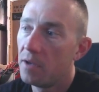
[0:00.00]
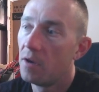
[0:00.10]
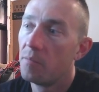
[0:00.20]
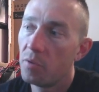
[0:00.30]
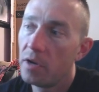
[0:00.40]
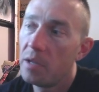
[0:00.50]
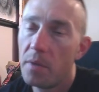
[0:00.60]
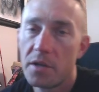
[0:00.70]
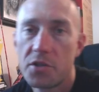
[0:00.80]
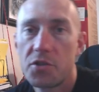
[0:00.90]
me at pretty
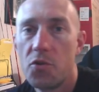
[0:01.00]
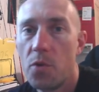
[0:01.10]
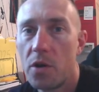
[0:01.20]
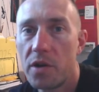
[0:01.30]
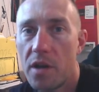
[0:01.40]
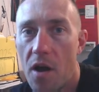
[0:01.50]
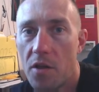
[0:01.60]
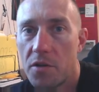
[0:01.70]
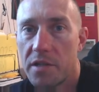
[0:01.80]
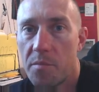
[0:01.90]
much
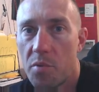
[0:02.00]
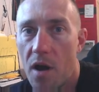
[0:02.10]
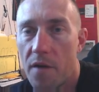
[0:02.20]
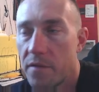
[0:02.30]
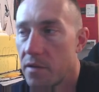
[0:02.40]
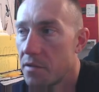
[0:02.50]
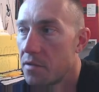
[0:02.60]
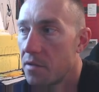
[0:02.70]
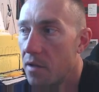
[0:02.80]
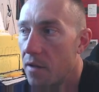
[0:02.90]
$200 in profits,